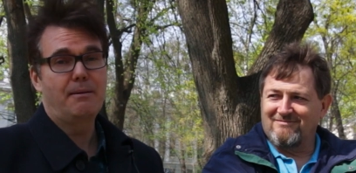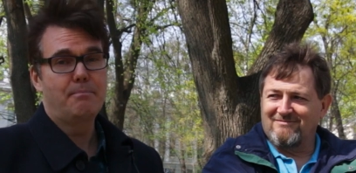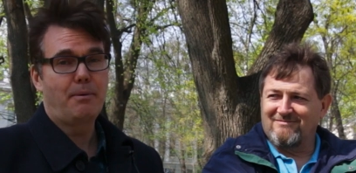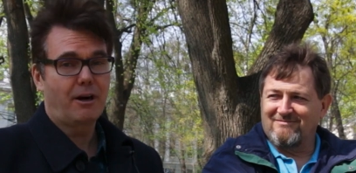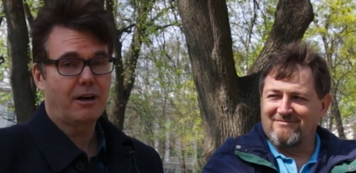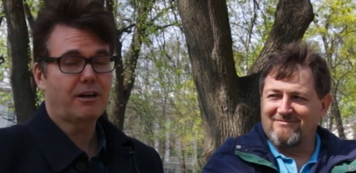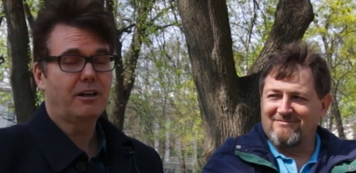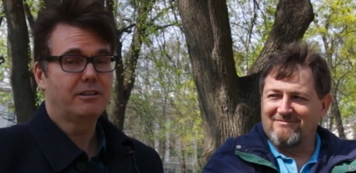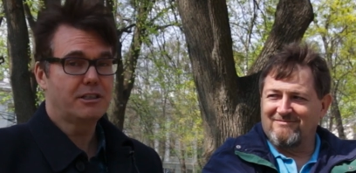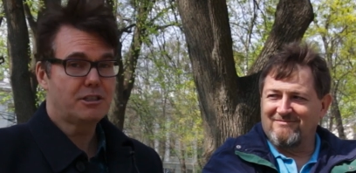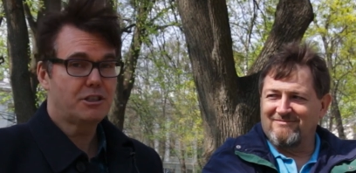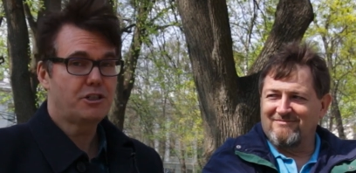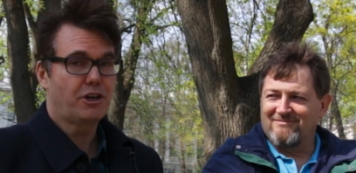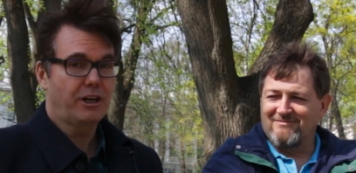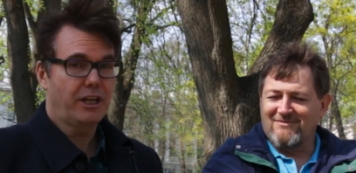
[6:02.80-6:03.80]
Speaker 1: and embark on
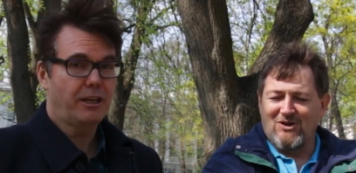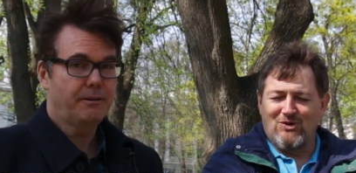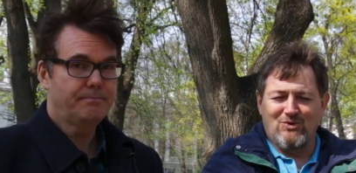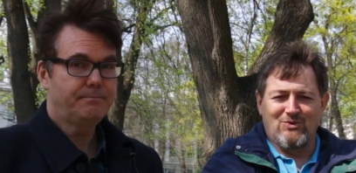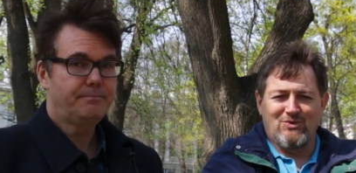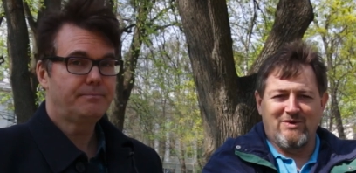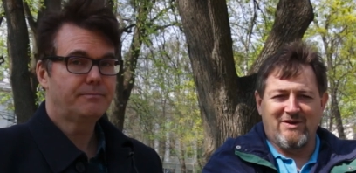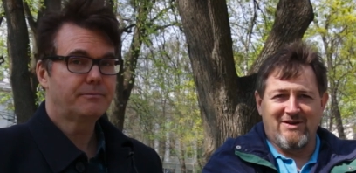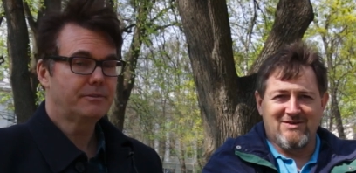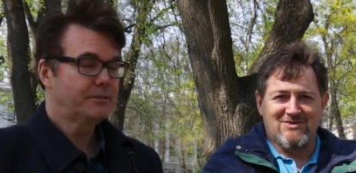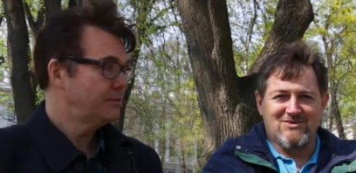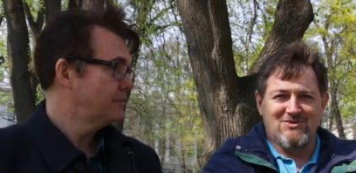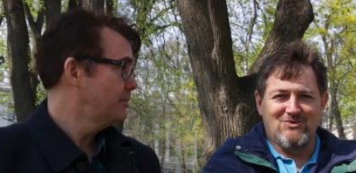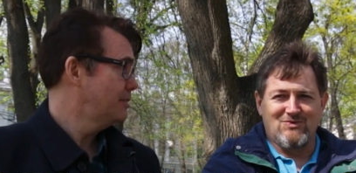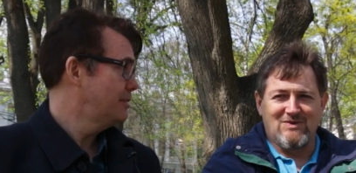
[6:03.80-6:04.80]
this journey. Oh,
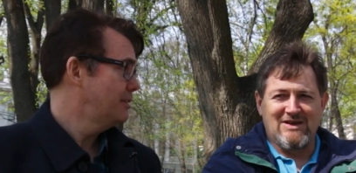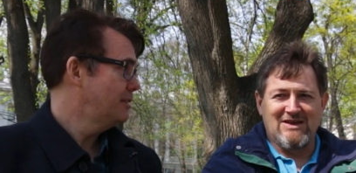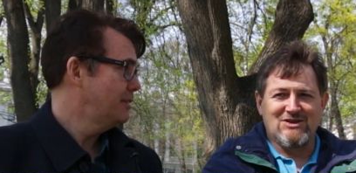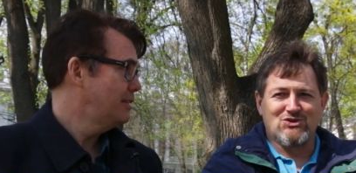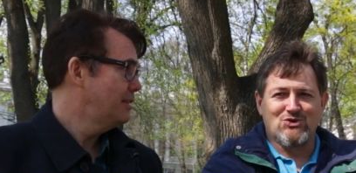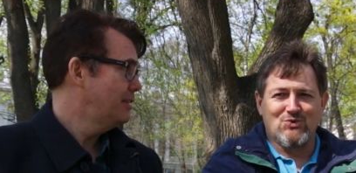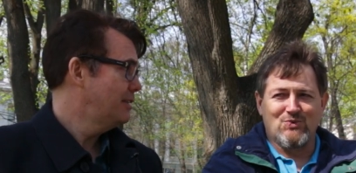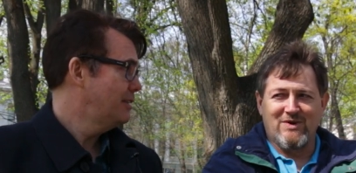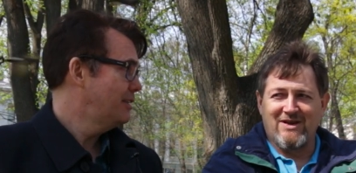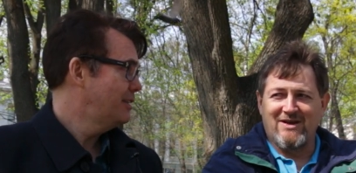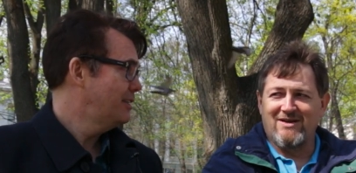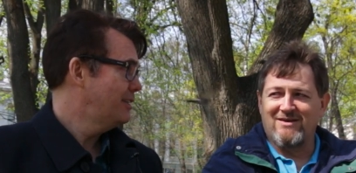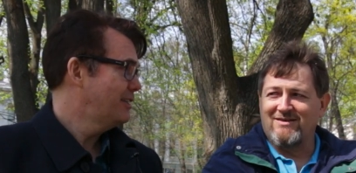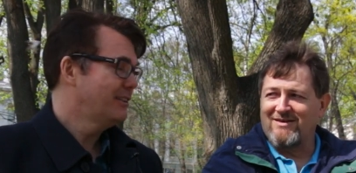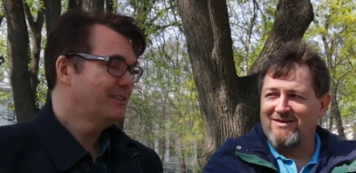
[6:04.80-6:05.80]
yes. You
Speaker 2: need to
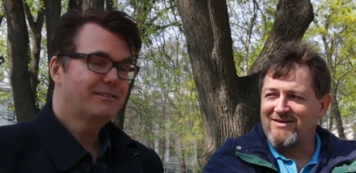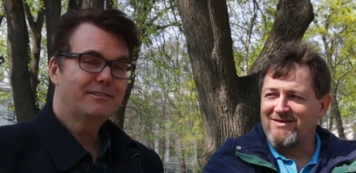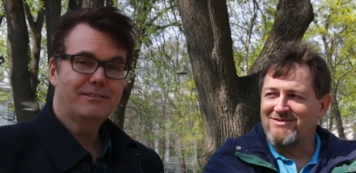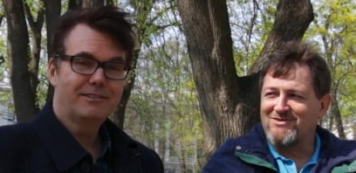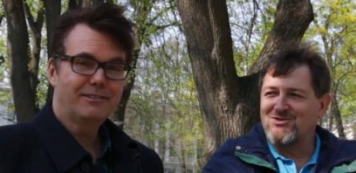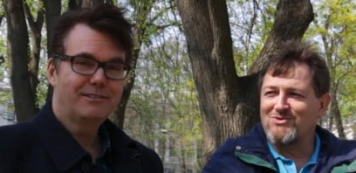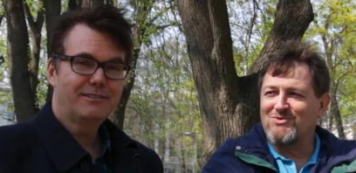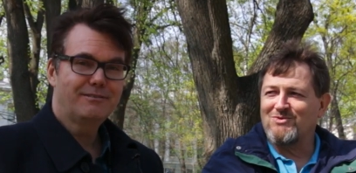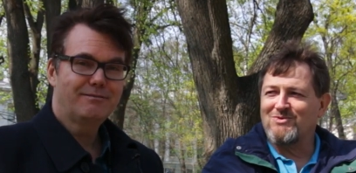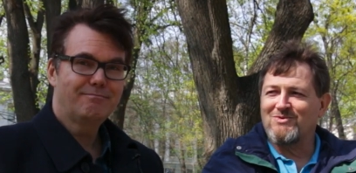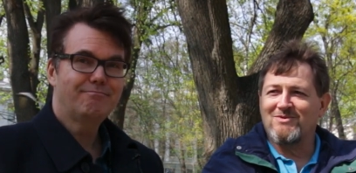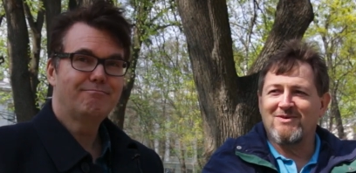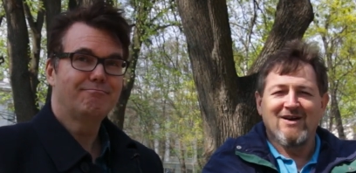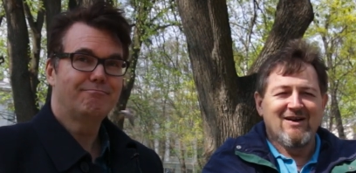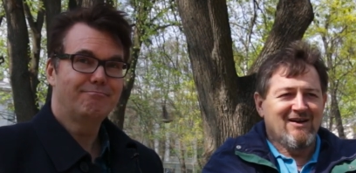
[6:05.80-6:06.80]
read, need
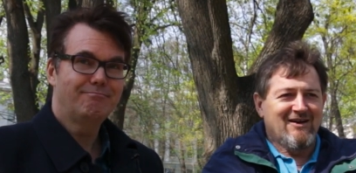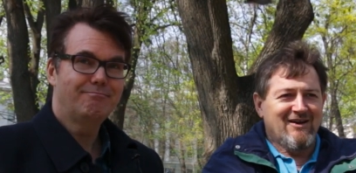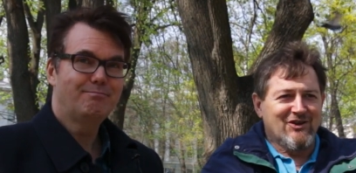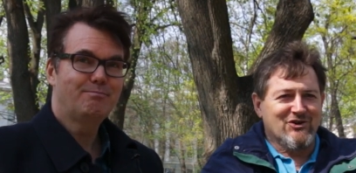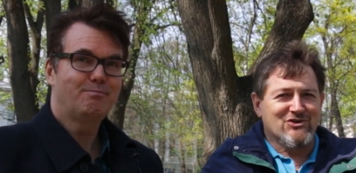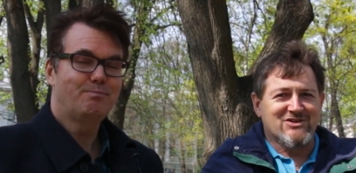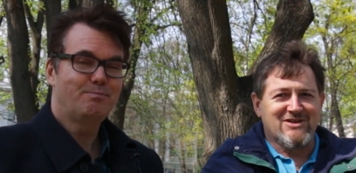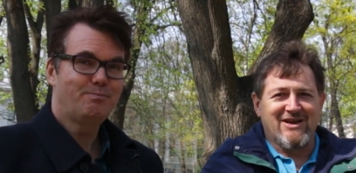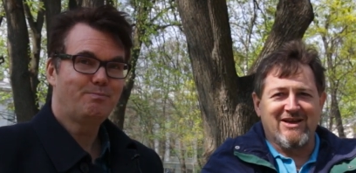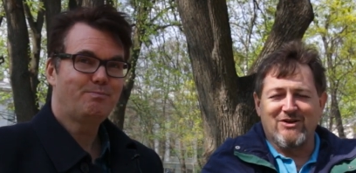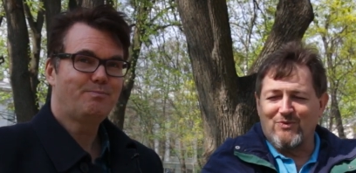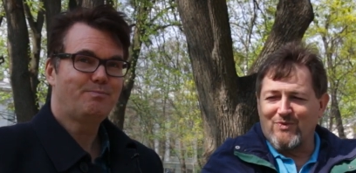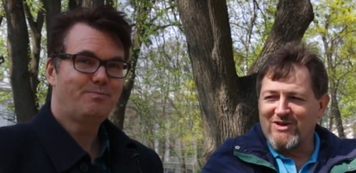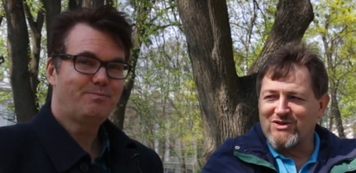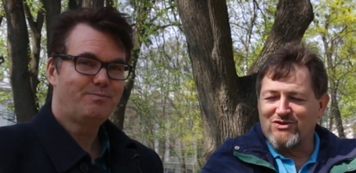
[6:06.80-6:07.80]
to understand
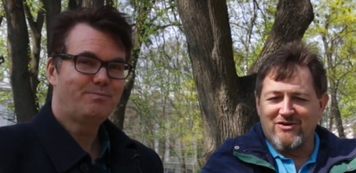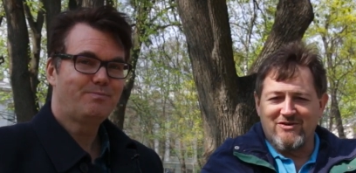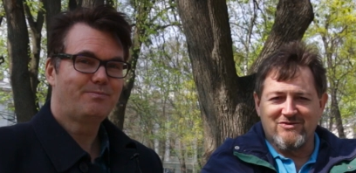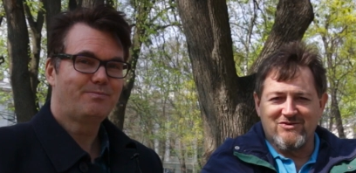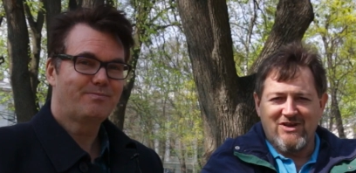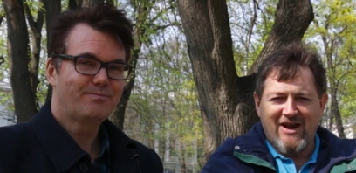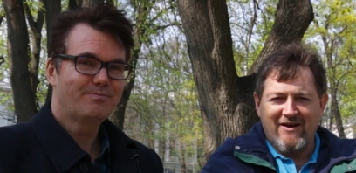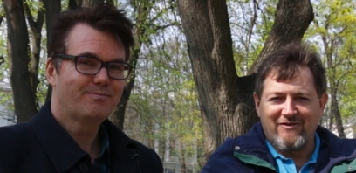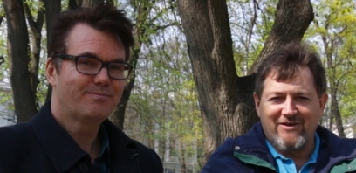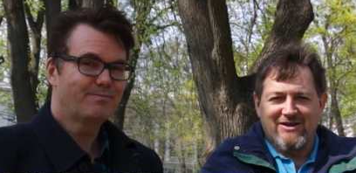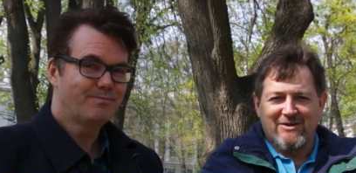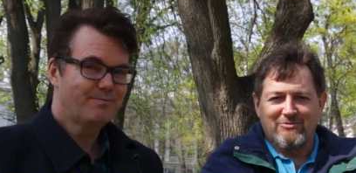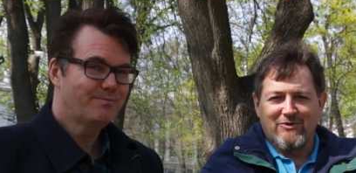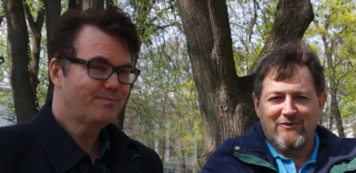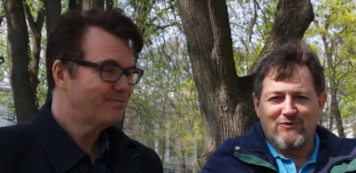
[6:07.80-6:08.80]
and research
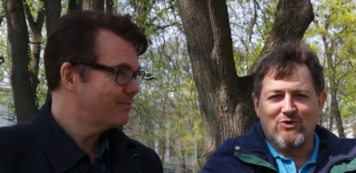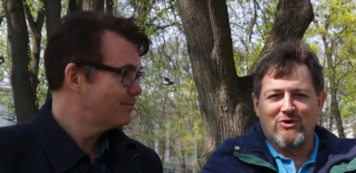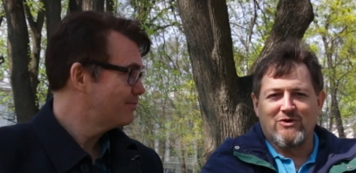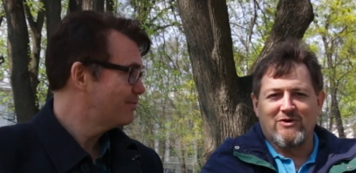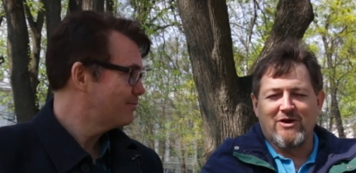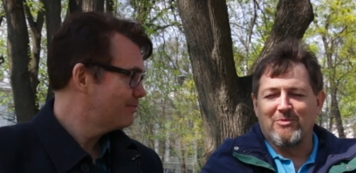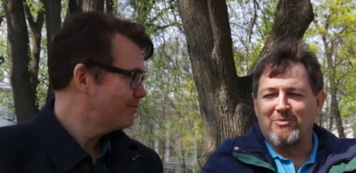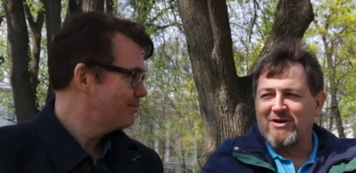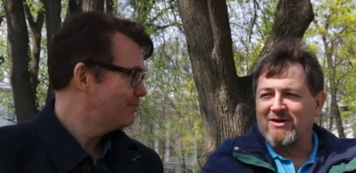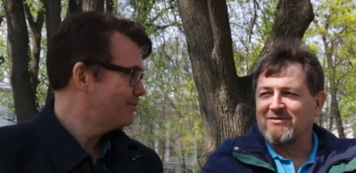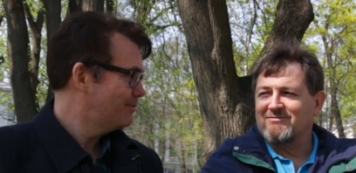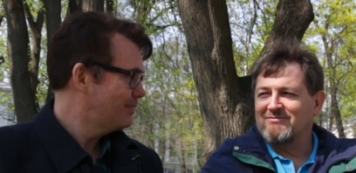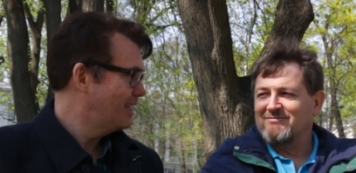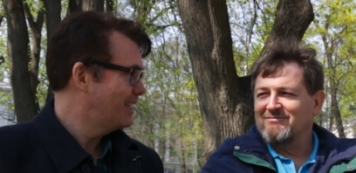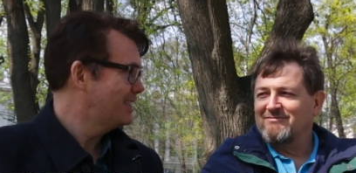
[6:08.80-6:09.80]
everything before you come here.
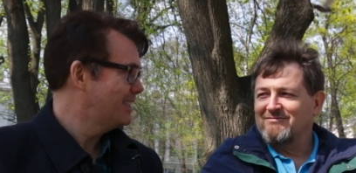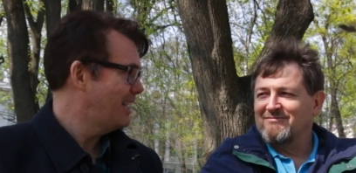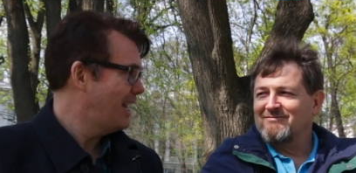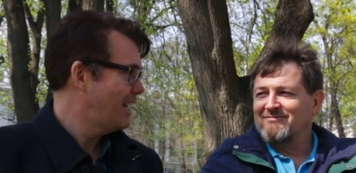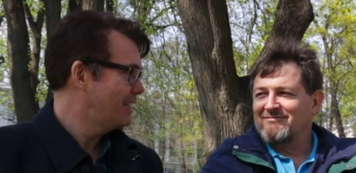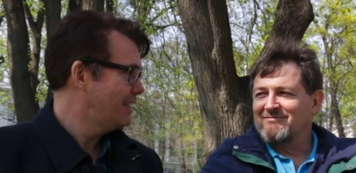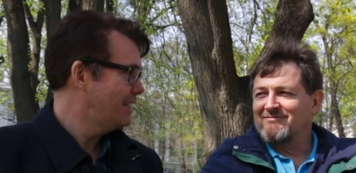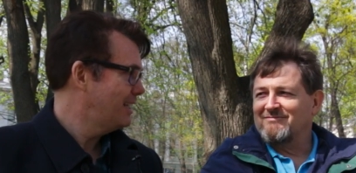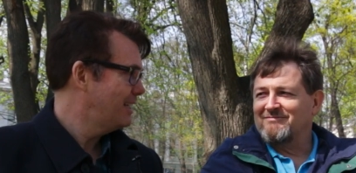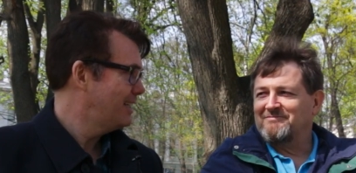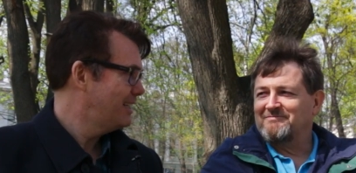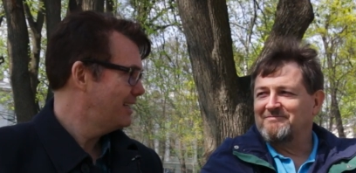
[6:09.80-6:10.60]
Speaker 1: Exactly. Mm